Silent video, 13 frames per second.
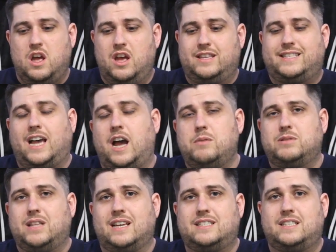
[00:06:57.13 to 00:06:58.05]
at
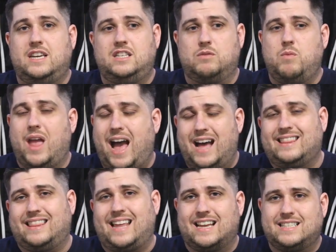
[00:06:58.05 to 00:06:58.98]
times last season we
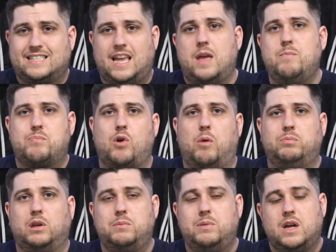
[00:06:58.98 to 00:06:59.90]
had that same
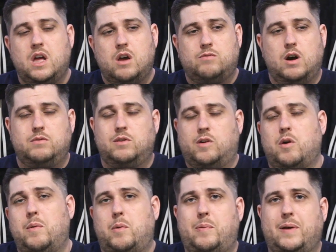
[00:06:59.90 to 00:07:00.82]
problem where we were
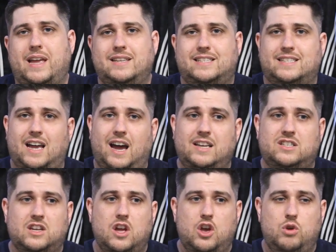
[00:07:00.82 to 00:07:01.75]
coming up against
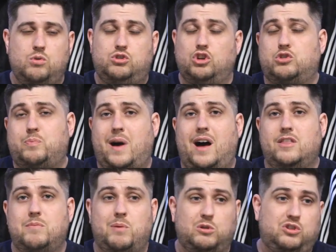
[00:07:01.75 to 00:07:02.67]
sides who just
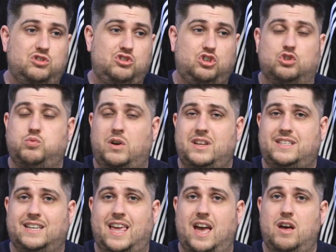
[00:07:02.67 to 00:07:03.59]
parked the bus and just
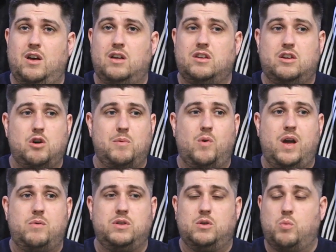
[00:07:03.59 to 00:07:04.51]
wanted to get a, come
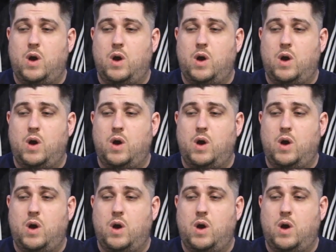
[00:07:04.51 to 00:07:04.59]
away with a